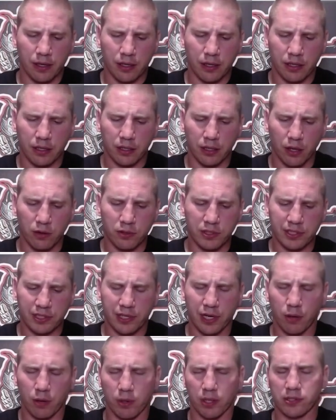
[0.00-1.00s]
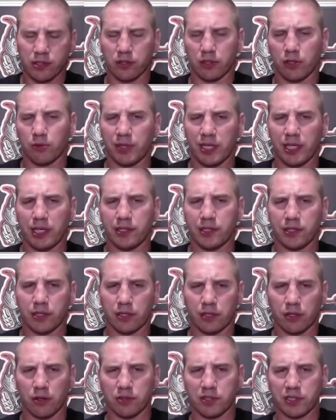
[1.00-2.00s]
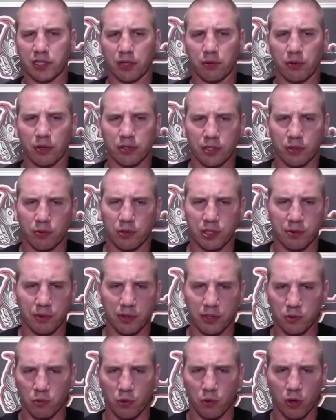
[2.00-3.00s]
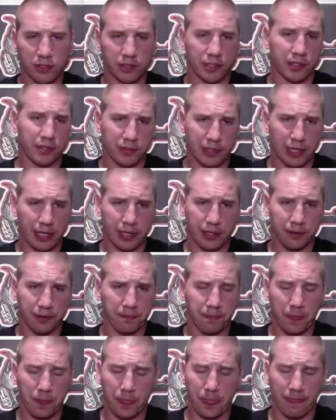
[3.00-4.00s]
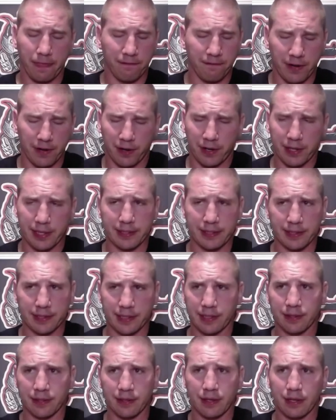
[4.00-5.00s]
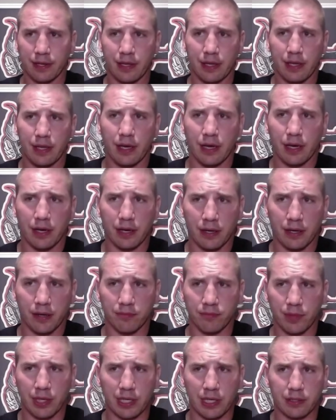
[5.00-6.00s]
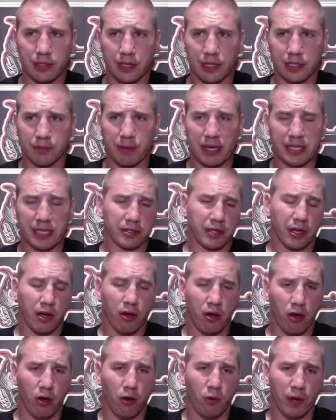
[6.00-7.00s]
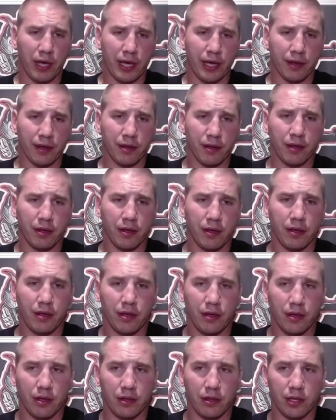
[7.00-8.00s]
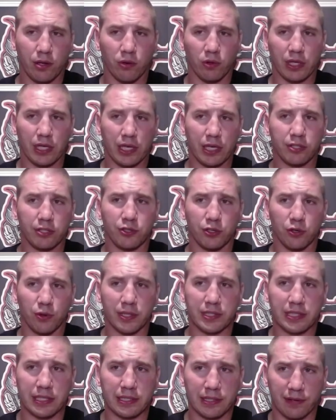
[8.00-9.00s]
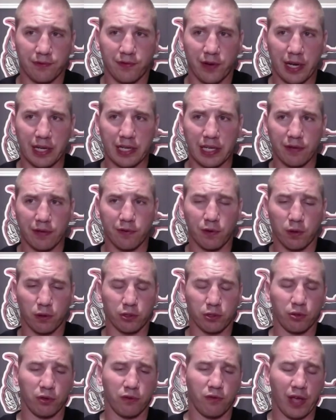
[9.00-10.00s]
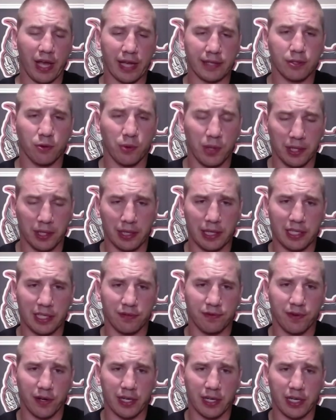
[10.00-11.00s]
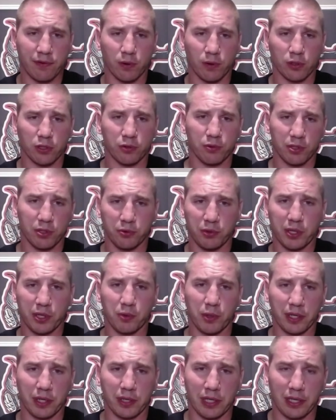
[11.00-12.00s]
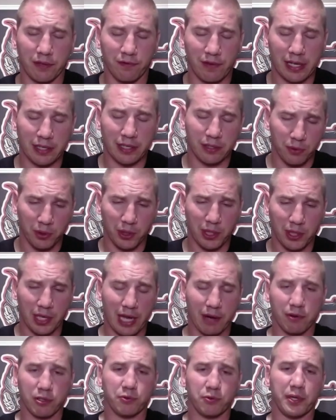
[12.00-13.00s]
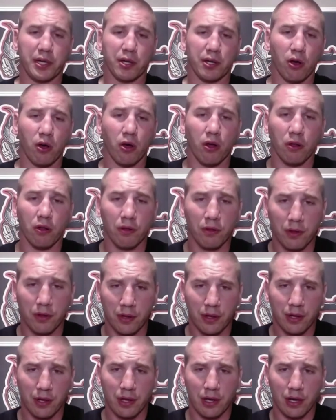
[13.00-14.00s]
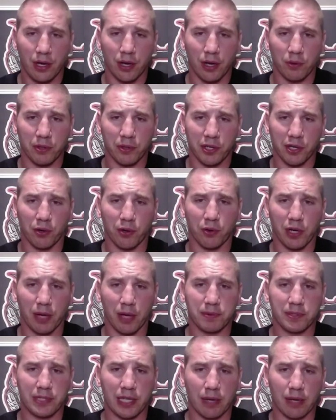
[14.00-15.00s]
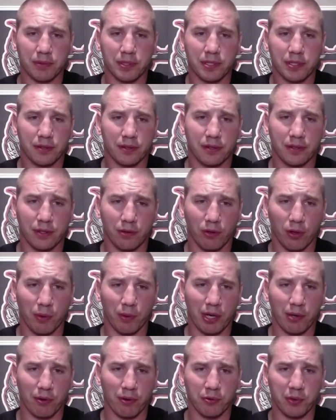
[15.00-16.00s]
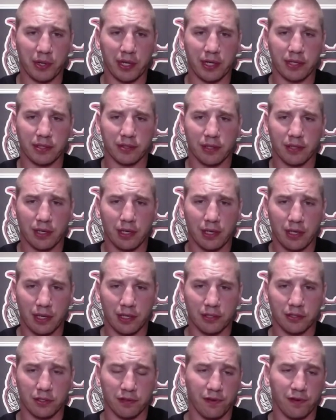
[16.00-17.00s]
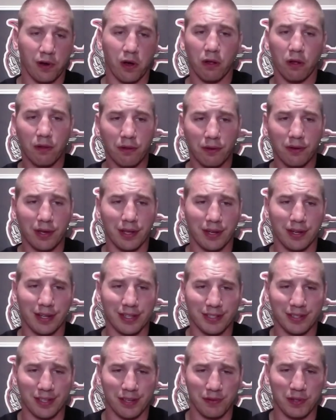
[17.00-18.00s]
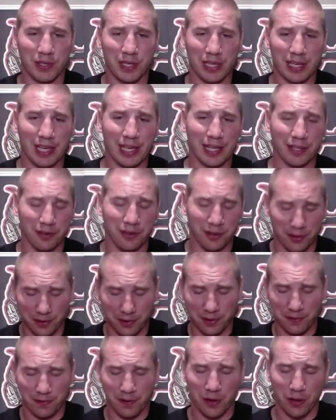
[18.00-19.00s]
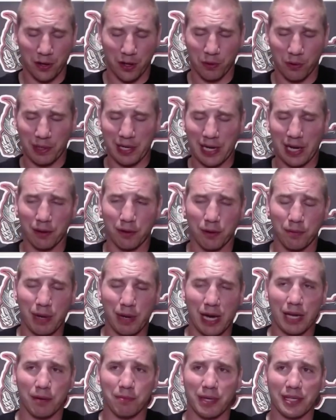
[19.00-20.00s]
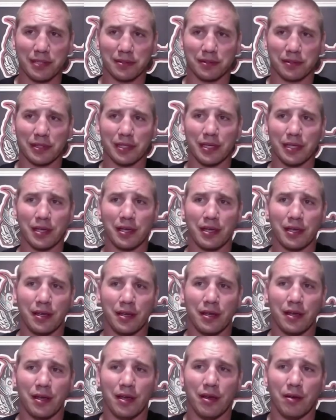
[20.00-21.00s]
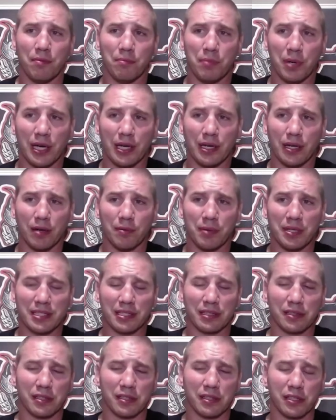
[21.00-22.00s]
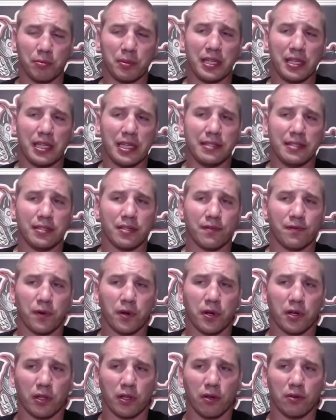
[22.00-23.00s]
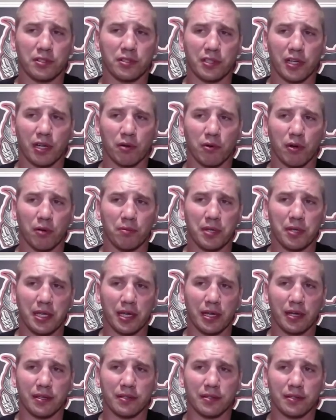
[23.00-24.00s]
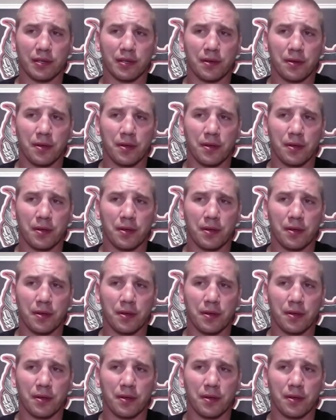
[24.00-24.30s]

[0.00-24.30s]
Closed stairwells are a little bit easier. Closed stairwells are ones where there's walls on either side of you. Very easy. It's basically a hallway. The only issue is it's very difficult to advance quickly and it's very difficult to retreat quickly. In fact, you really can't retreat at all when you're going up steps. The only way to retreat is to fall. And it's if you get hit, you're falling all the way down to the bottom, basically. But it's a little bit easier for a closed stairwell because,